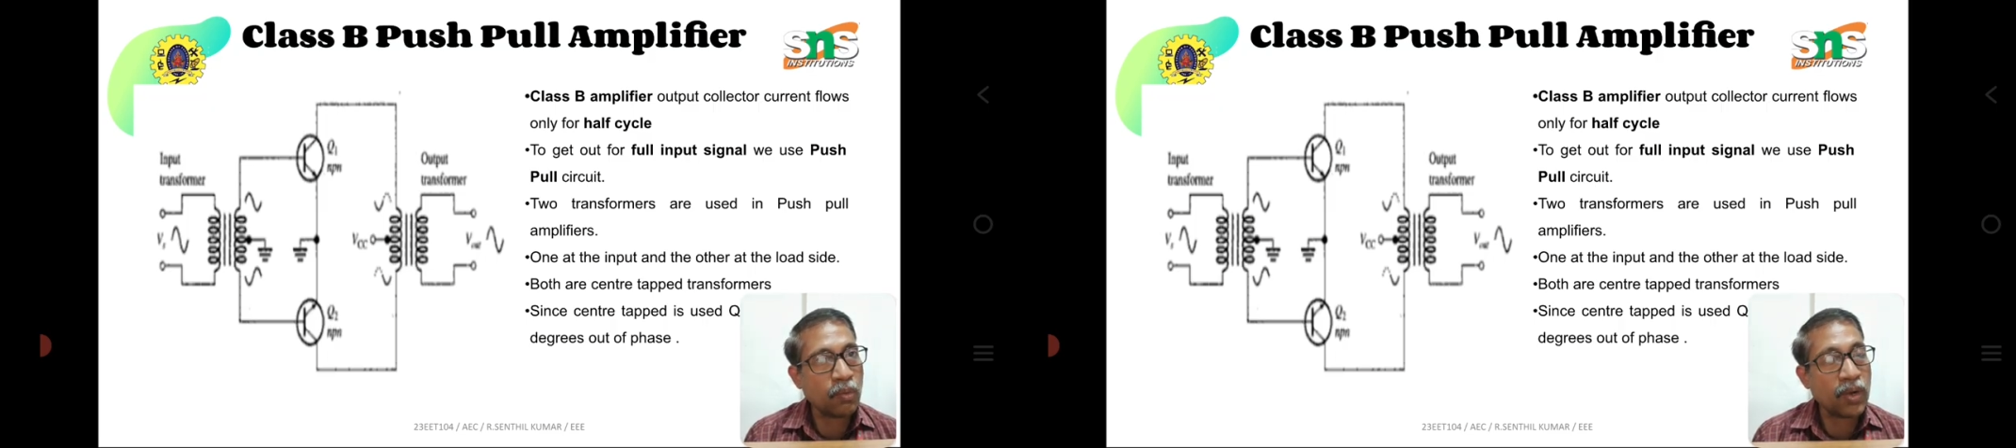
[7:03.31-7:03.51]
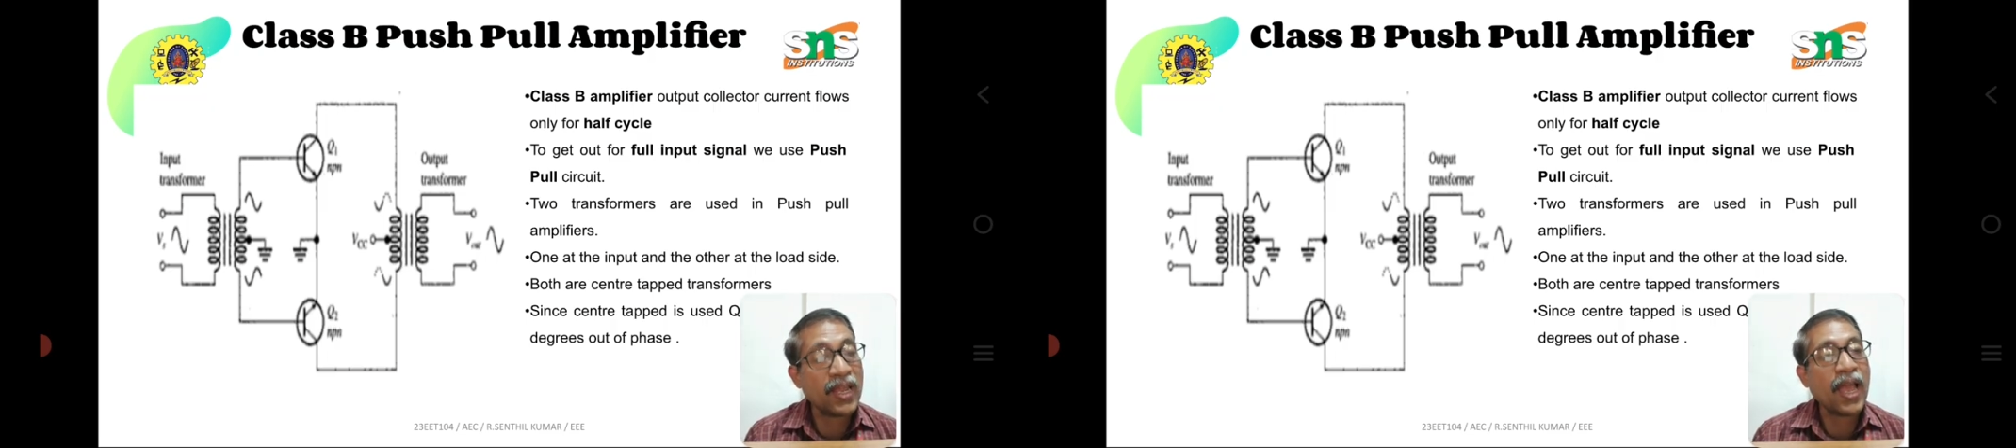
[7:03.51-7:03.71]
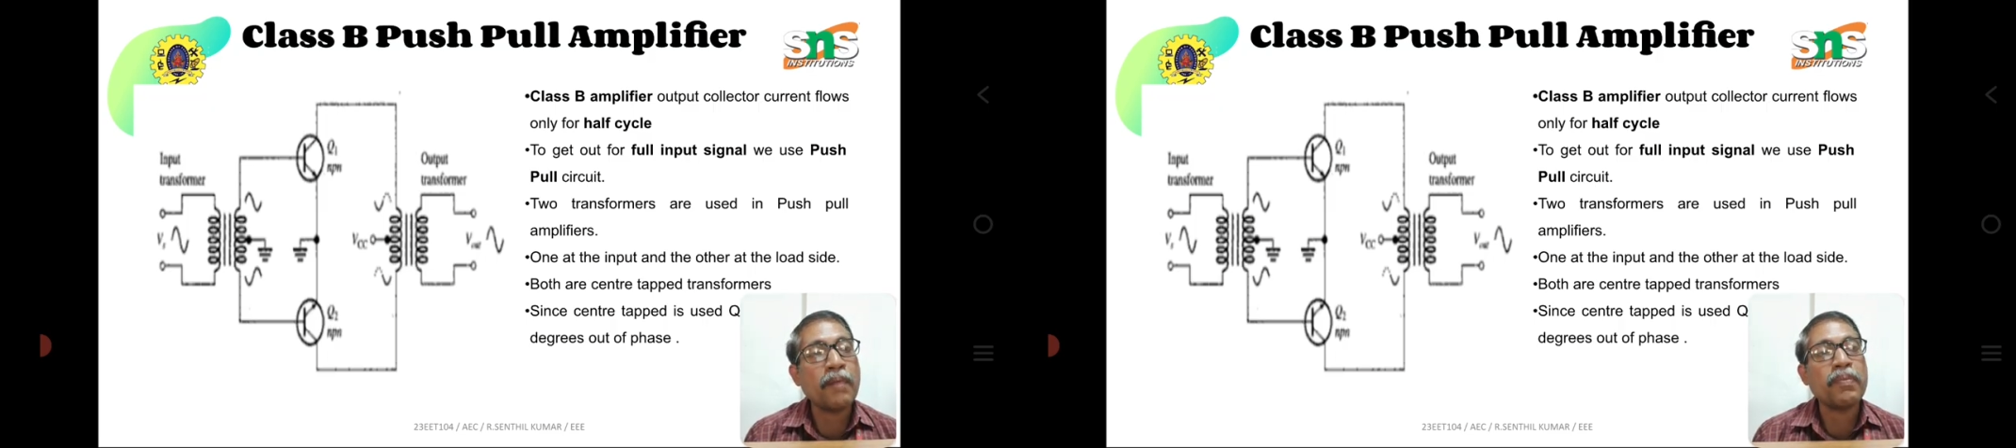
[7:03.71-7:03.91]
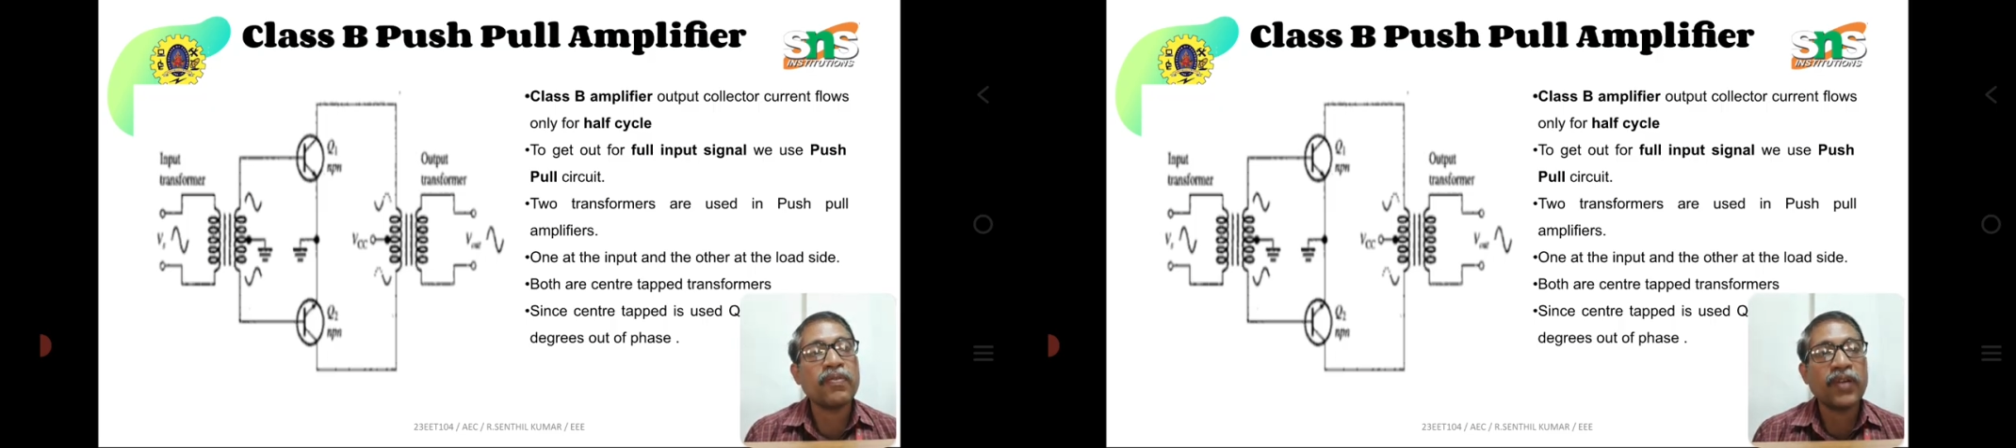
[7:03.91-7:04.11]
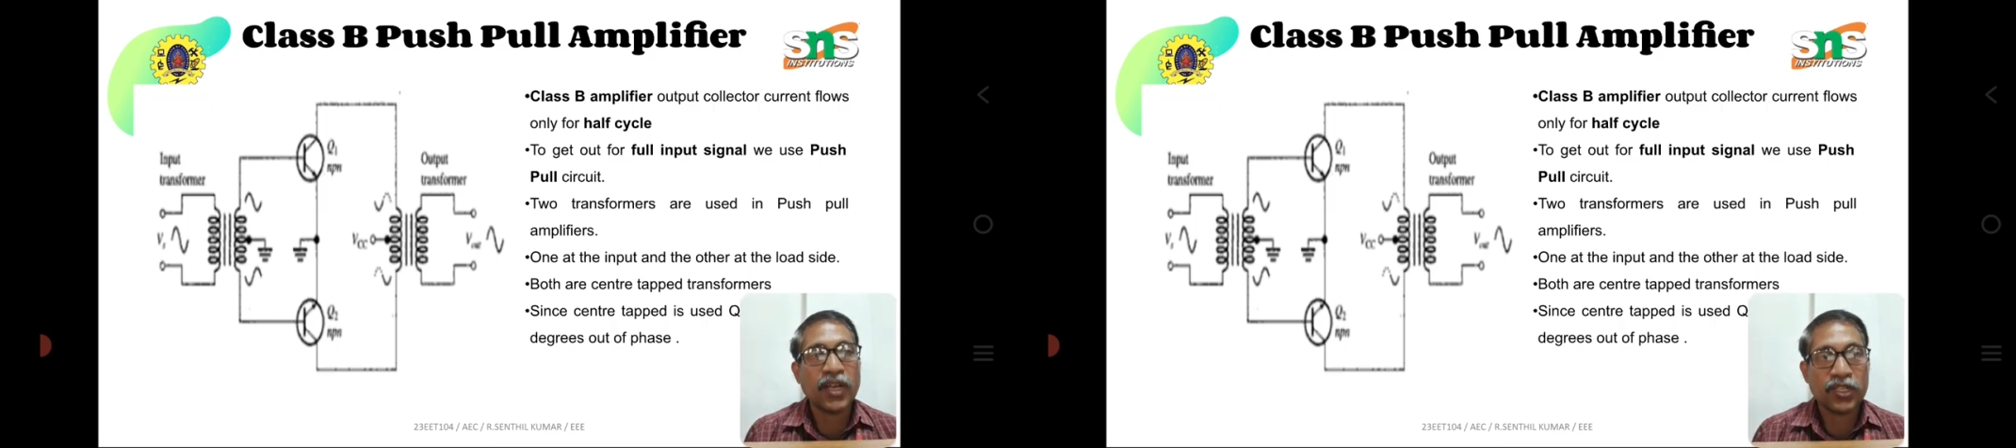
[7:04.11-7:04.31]
only
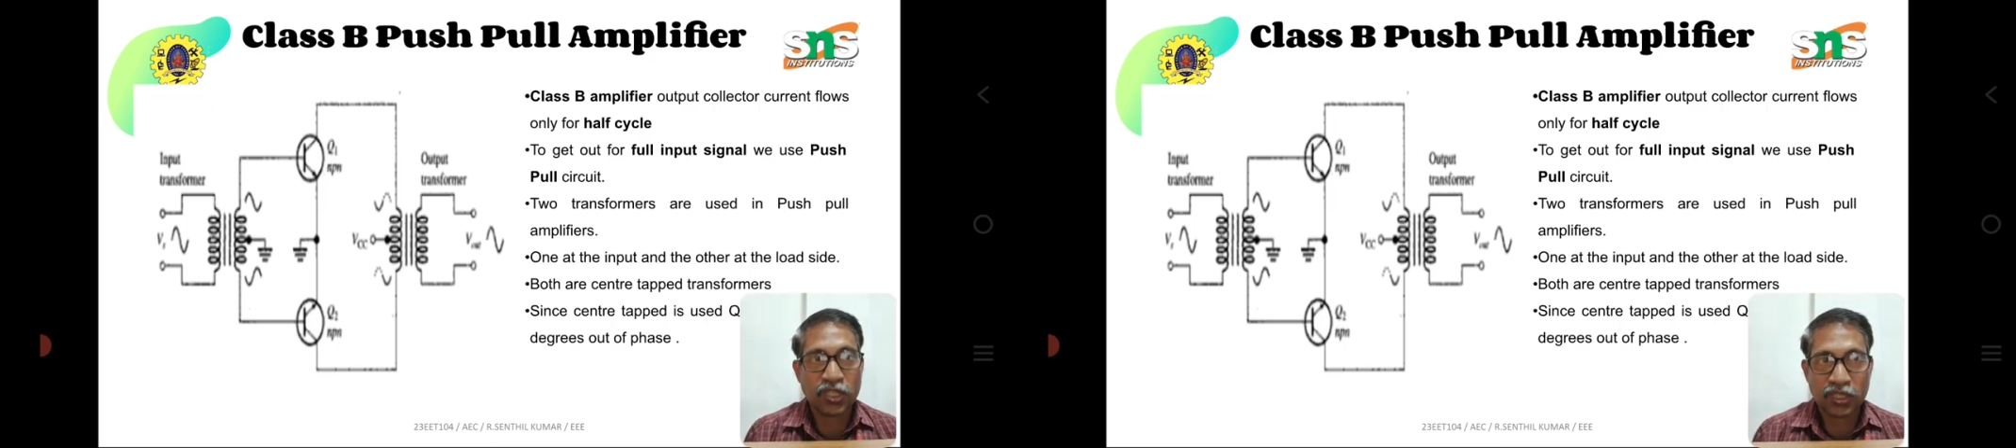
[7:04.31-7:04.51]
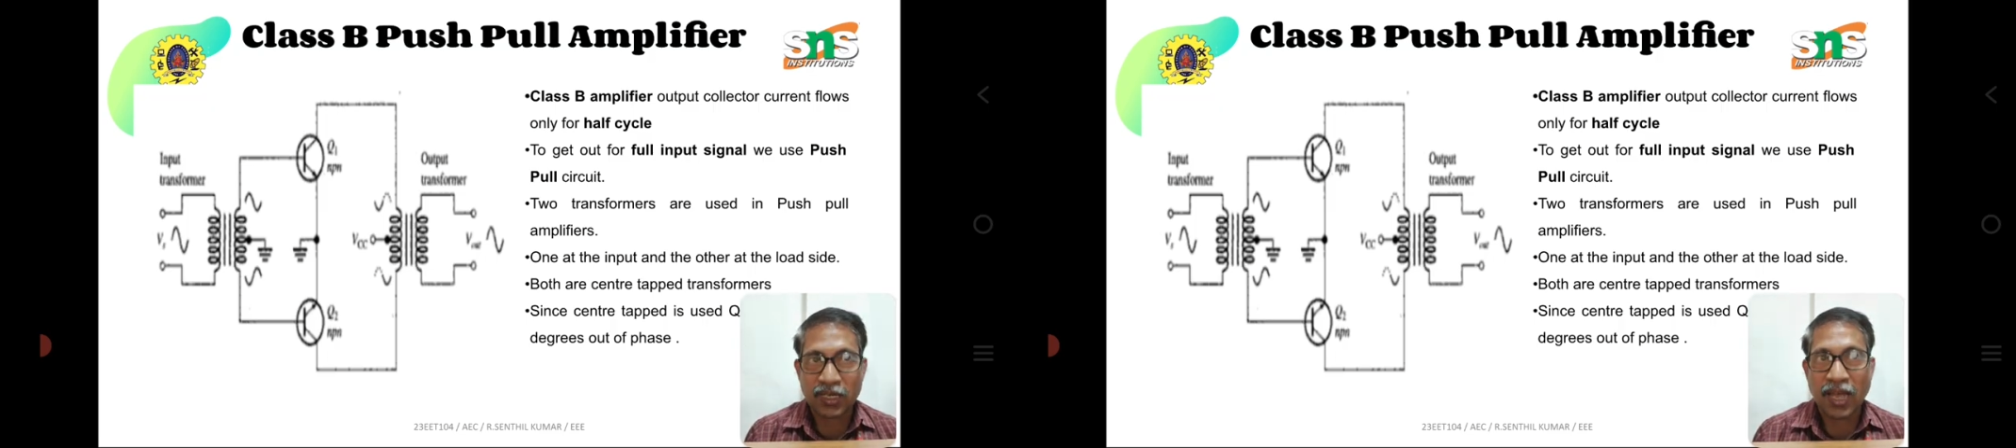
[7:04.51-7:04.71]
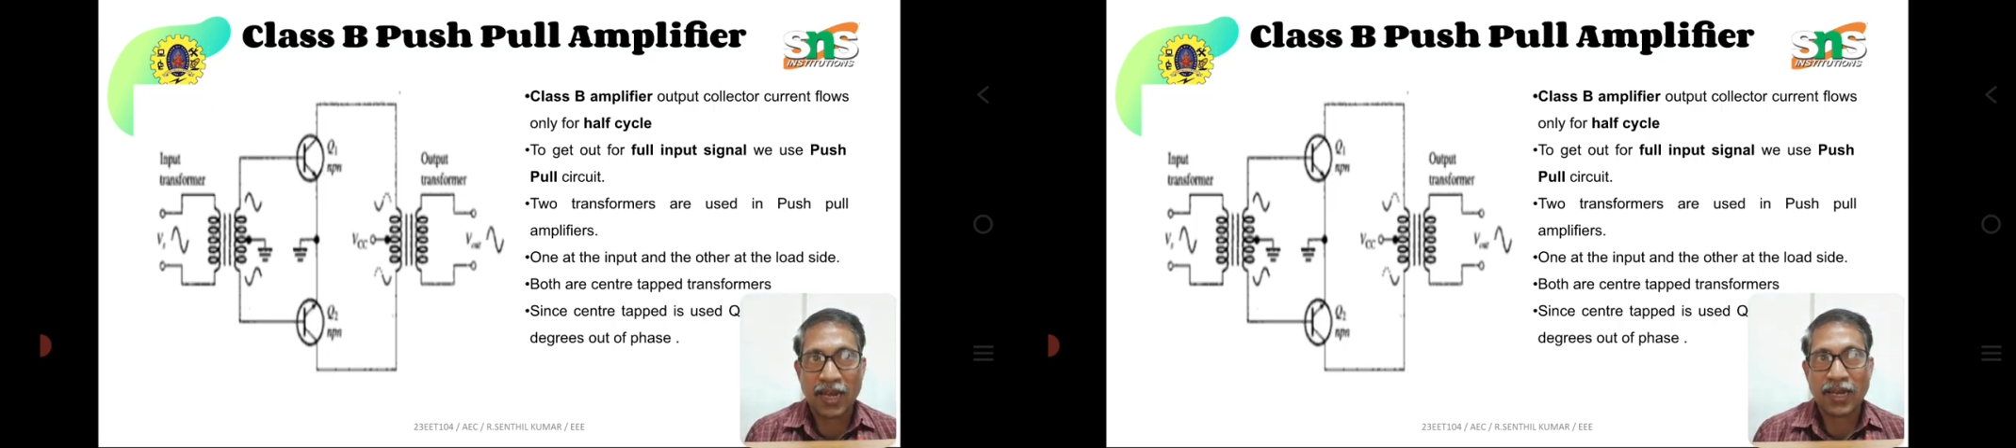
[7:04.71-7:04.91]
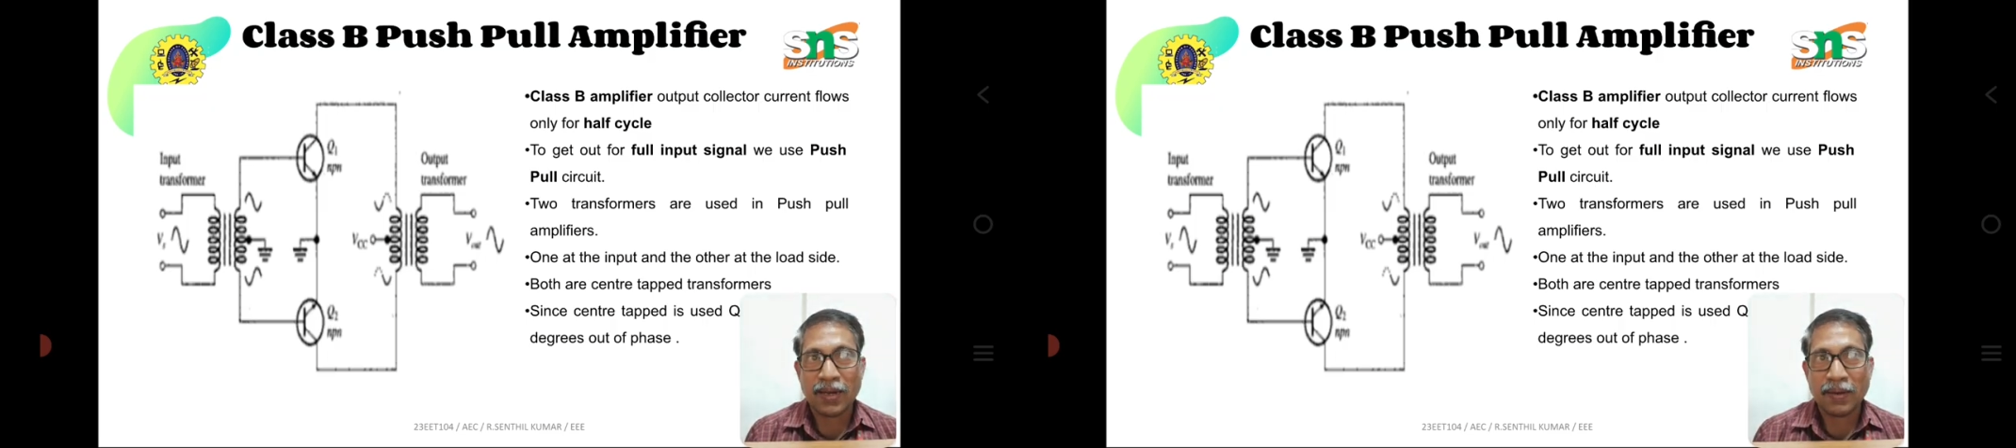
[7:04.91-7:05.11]
amplification is done.